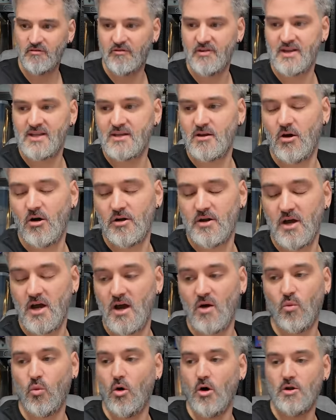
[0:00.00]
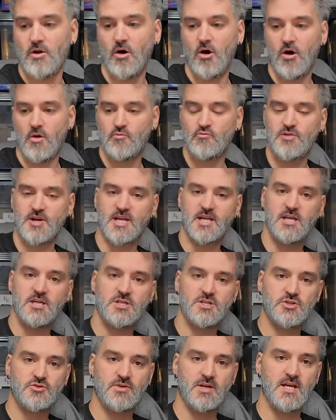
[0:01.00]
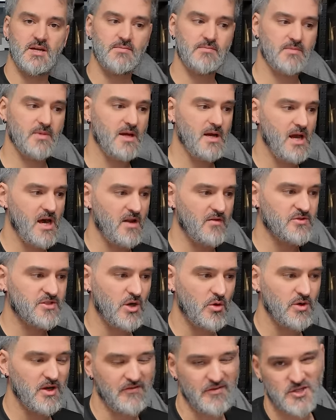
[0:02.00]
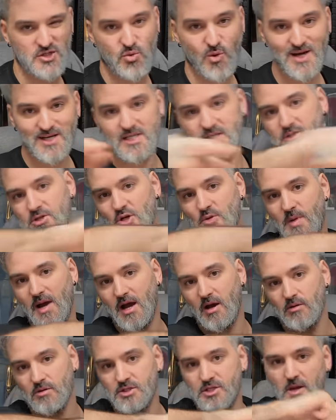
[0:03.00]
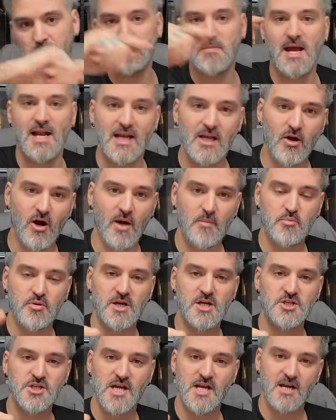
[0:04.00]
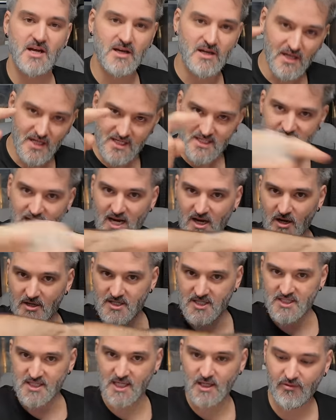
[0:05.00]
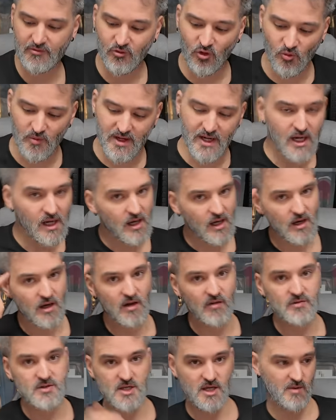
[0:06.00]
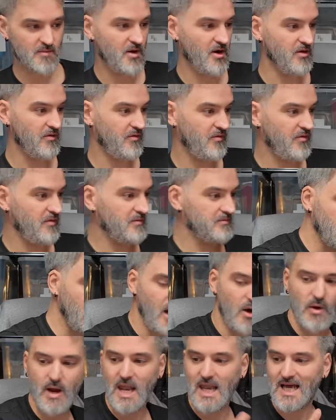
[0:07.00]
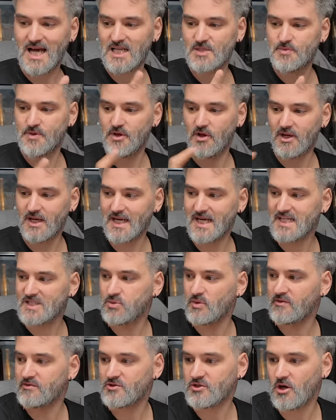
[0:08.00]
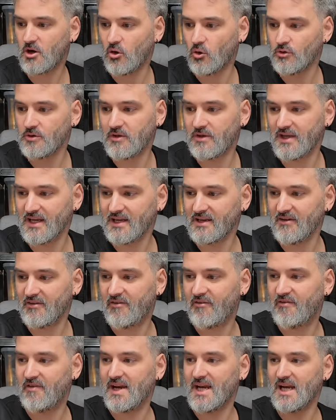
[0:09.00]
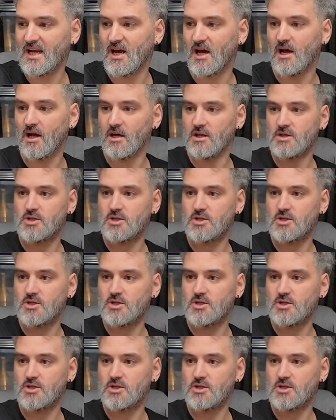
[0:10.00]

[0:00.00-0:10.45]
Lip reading: Ricky's stream. And I've sold it for £22. So Melly, I appreciate you. Say hello to Steve for me. Love to you both. Oh, and last but not least, we've sold the Fila